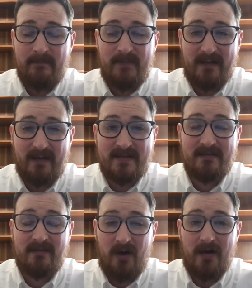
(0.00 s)
because
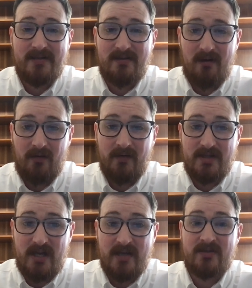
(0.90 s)
God's
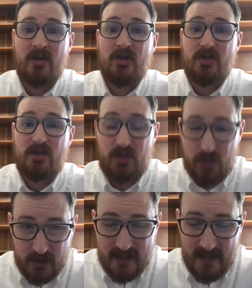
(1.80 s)
knowledge is
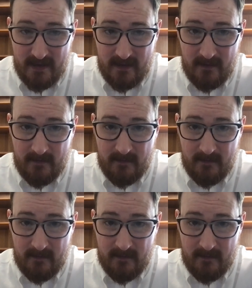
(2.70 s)
certain,